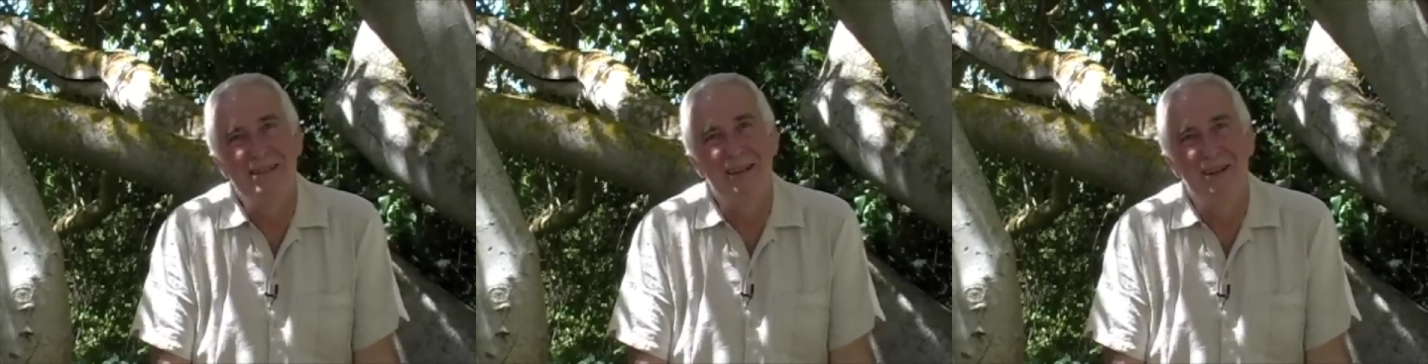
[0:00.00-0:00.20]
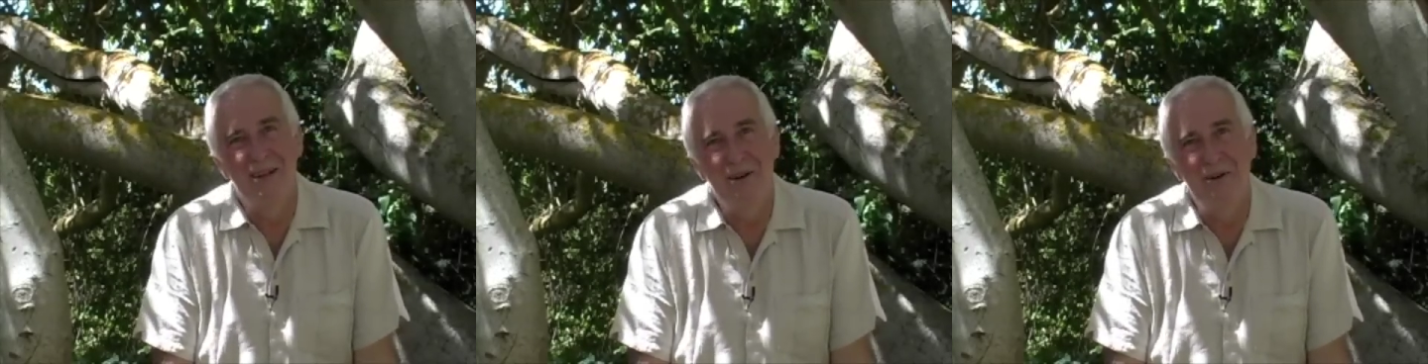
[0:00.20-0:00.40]

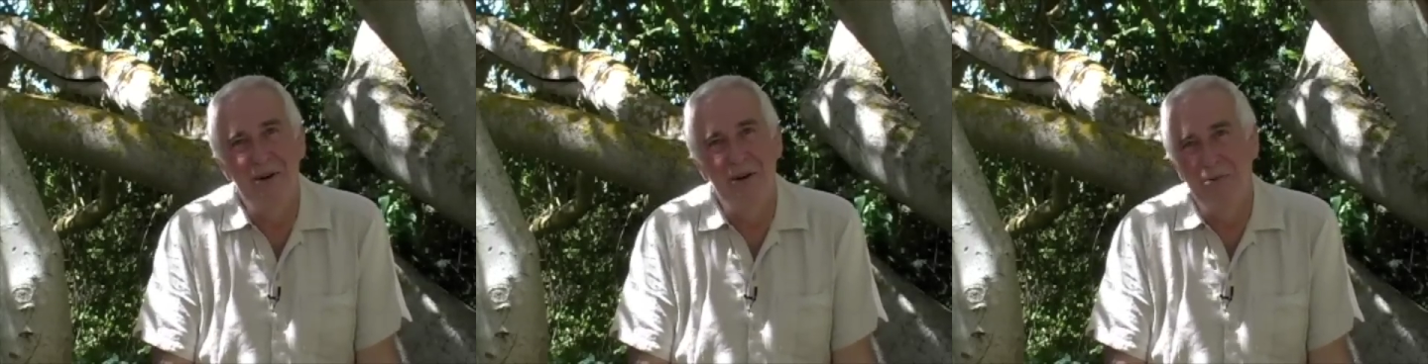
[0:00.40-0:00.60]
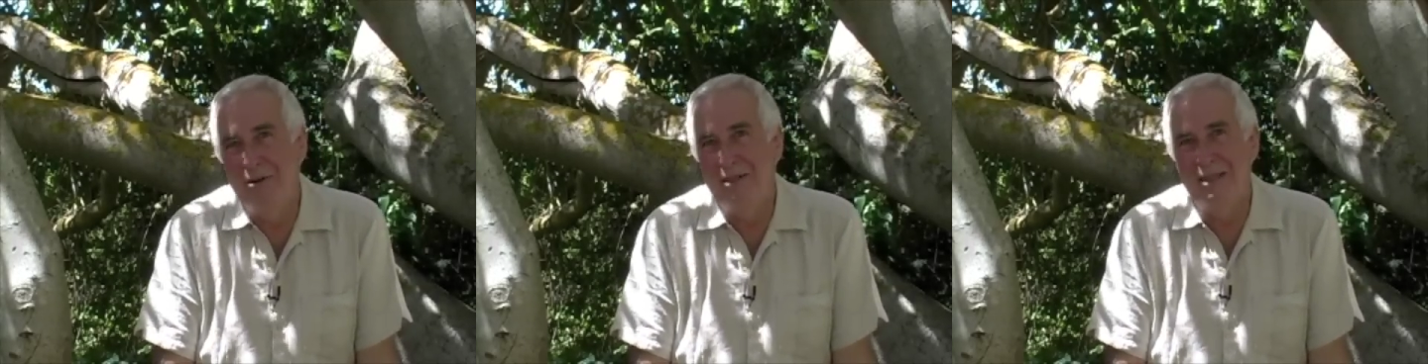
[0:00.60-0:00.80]
the
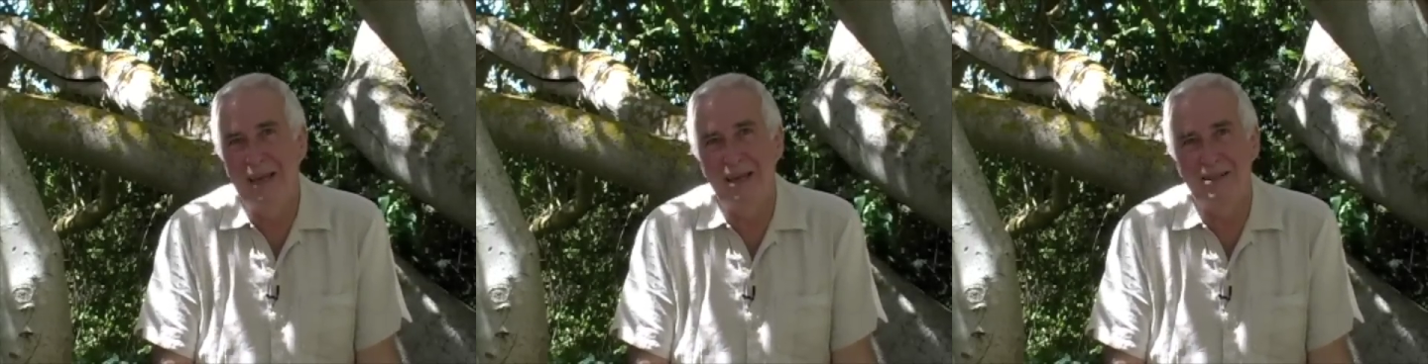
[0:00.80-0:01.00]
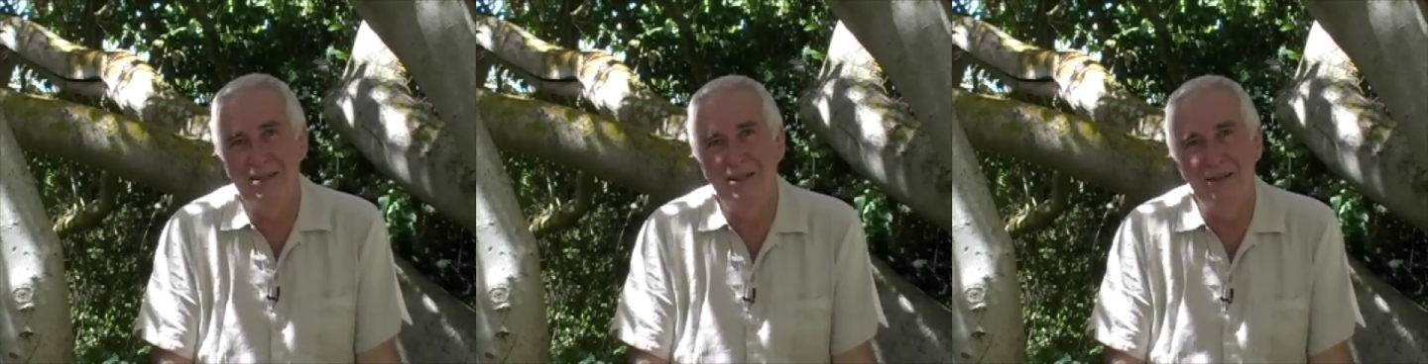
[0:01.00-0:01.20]
lure which
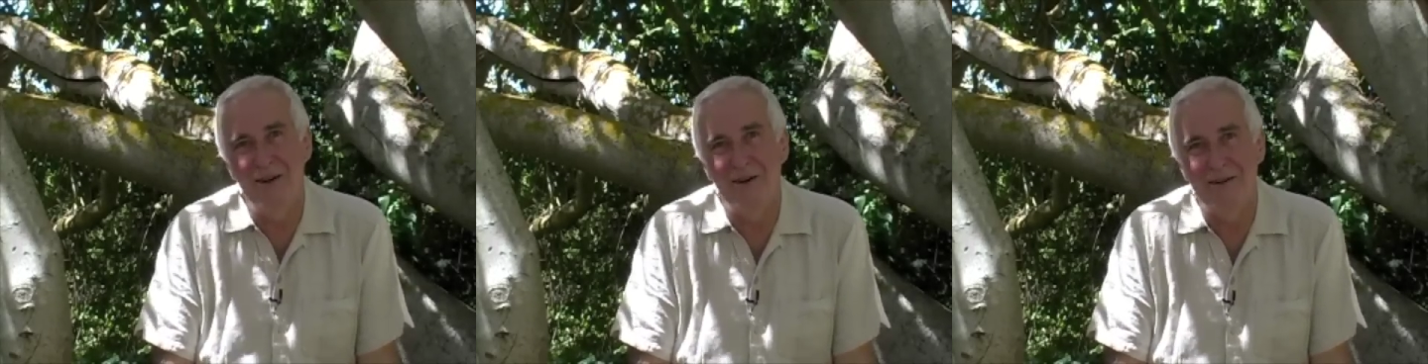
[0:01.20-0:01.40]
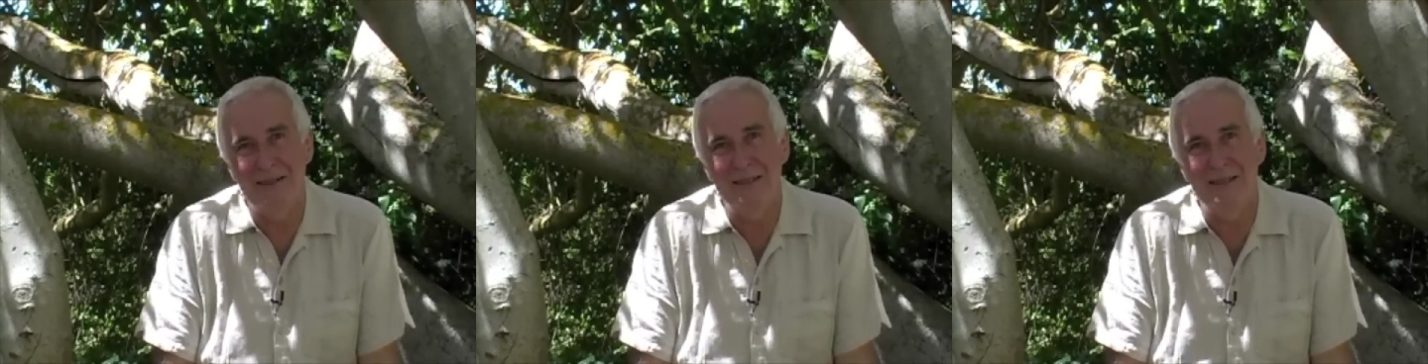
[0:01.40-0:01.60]
gets the
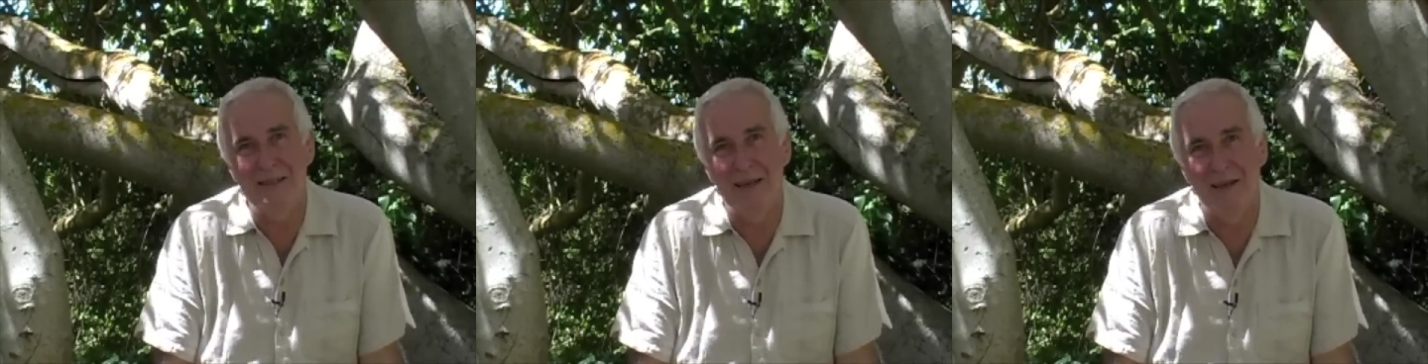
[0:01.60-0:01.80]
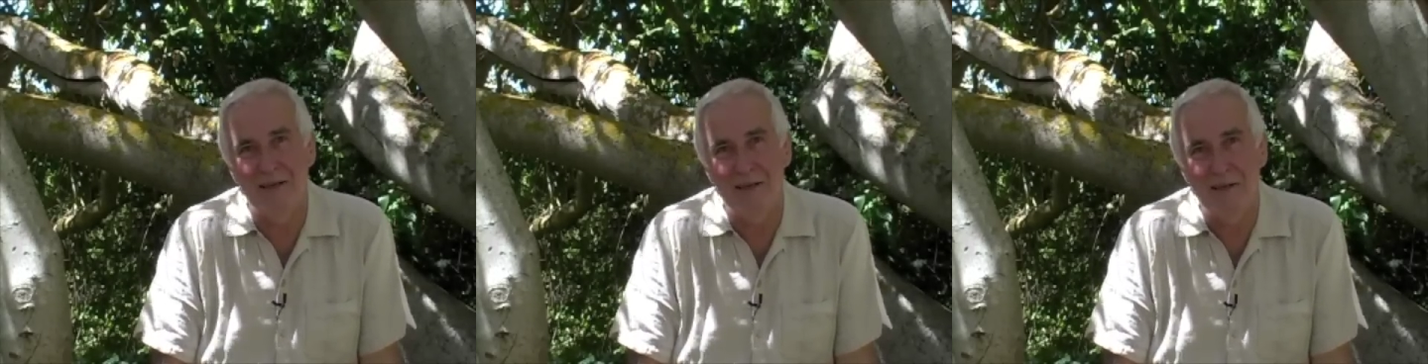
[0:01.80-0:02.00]
dog to
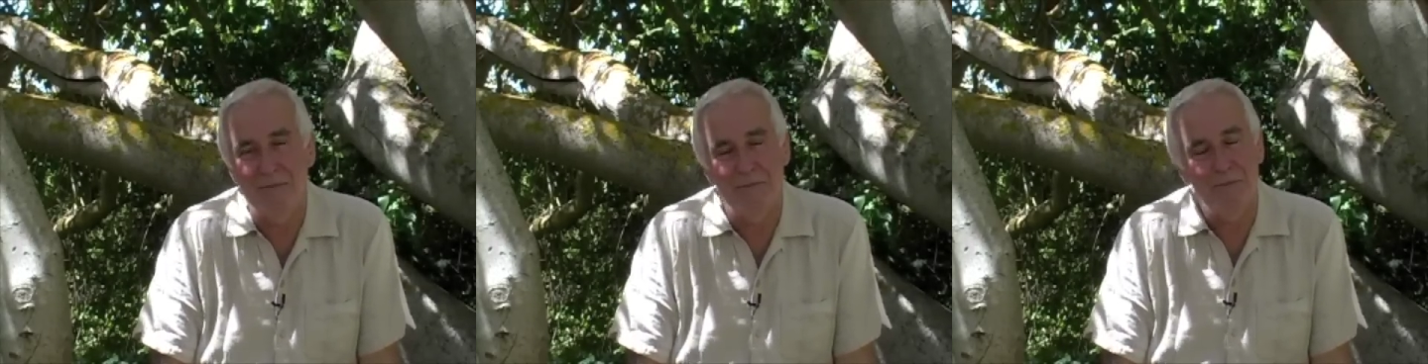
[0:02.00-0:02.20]
sit.